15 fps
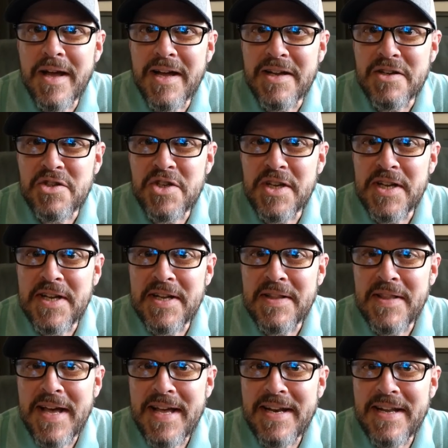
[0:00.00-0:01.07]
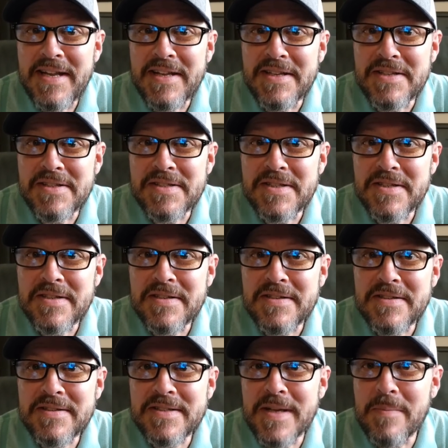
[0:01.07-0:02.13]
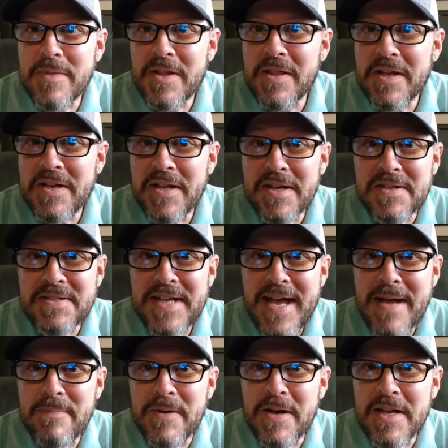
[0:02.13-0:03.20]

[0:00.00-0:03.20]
Jenny, that is something that does happen.